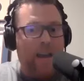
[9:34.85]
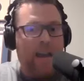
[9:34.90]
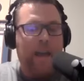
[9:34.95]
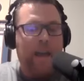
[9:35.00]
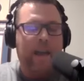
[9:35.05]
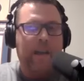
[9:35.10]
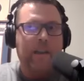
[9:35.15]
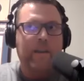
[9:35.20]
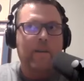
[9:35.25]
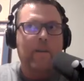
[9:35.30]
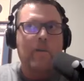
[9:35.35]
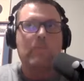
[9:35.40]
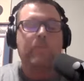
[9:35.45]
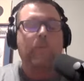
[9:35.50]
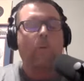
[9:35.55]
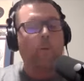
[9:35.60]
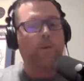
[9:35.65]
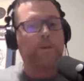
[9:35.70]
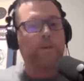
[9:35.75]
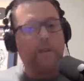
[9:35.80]
And
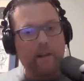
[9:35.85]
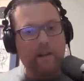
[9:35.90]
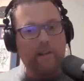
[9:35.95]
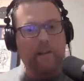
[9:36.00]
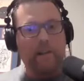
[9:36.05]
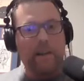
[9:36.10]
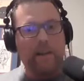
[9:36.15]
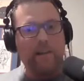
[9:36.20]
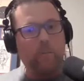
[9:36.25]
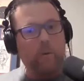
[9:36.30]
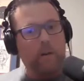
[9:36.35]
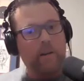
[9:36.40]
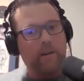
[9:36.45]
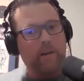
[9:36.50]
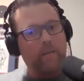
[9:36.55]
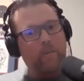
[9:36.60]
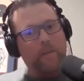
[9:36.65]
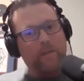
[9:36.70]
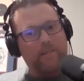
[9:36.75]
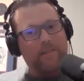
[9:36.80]
fortunately, when
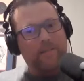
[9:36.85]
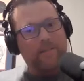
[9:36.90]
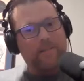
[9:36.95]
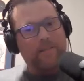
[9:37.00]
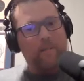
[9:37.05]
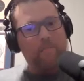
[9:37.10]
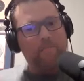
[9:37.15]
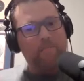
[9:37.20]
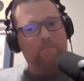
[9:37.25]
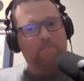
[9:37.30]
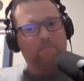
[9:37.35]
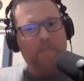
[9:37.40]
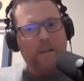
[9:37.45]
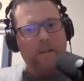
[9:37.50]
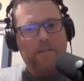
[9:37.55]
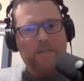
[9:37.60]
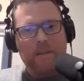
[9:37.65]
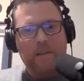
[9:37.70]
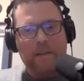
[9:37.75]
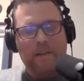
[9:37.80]
when Tom
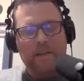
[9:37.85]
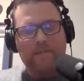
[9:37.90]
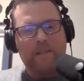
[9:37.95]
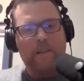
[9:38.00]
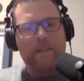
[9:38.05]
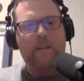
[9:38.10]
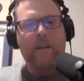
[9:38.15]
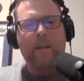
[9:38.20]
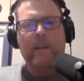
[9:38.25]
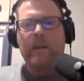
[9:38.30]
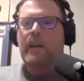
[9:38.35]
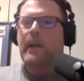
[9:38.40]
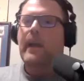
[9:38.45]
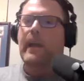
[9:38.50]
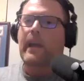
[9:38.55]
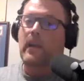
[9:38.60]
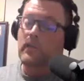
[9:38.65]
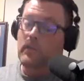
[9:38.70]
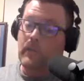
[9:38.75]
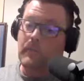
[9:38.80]
mentioned, he said,
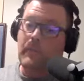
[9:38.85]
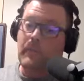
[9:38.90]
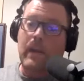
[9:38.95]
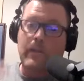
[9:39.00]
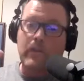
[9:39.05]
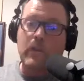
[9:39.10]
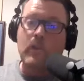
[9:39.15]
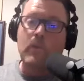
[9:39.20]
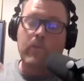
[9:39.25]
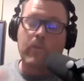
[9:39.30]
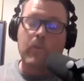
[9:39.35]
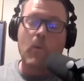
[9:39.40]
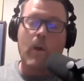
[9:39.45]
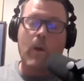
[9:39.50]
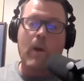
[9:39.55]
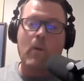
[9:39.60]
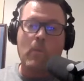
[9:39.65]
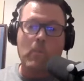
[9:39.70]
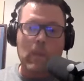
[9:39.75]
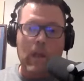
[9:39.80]
he goes, I've got two four
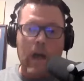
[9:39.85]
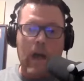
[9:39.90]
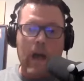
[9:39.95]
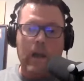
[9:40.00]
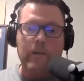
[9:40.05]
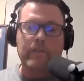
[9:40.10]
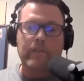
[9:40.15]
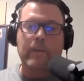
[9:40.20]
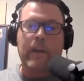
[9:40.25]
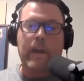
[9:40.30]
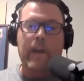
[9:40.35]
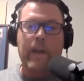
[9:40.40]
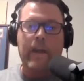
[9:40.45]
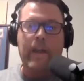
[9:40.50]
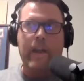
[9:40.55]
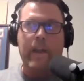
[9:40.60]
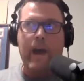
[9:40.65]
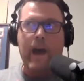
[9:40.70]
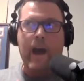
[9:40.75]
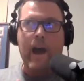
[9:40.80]
hour blocks
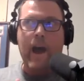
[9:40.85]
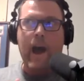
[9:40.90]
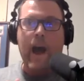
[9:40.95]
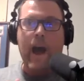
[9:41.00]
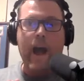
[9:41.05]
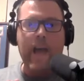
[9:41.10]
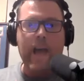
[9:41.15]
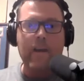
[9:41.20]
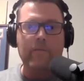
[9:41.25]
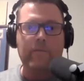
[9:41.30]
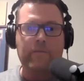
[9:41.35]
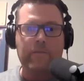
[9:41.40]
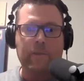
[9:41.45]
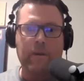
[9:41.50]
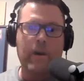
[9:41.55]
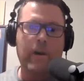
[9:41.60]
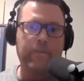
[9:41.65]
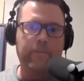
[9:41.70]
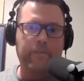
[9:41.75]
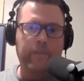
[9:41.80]
and I have
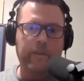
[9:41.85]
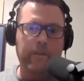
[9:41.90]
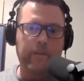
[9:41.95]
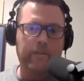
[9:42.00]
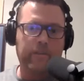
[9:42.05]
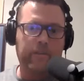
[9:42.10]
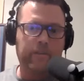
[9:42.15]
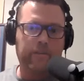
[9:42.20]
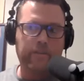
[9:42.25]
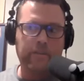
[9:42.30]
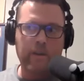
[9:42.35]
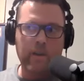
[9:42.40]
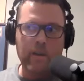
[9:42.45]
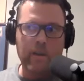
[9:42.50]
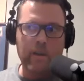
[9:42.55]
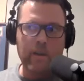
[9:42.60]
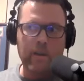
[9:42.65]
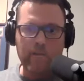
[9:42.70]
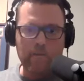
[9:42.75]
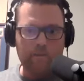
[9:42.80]
taught this
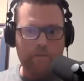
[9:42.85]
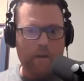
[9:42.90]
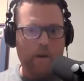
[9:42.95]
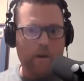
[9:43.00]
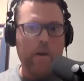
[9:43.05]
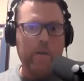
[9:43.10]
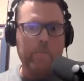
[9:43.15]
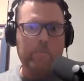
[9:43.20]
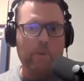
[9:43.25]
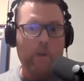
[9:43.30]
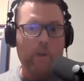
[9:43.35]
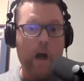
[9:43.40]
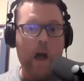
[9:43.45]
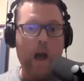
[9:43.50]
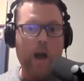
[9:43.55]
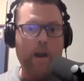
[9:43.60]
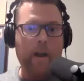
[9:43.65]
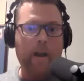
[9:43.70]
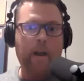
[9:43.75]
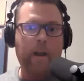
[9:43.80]
very
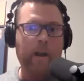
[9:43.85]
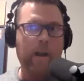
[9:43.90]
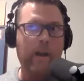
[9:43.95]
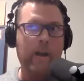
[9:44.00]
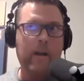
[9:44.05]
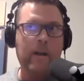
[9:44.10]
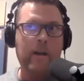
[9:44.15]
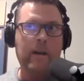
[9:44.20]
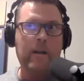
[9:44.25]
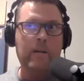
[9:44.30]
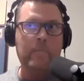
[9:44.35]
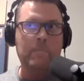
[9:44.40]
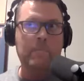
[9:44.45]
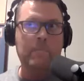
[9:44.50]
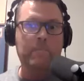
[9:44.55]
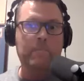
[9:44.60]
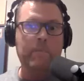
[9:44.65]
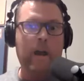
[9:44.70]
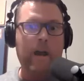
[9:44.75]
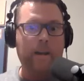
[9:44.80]
block, um,
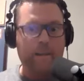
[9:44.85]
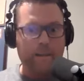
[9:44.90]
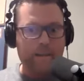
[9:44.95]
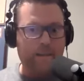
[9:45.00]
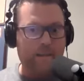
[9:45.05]
I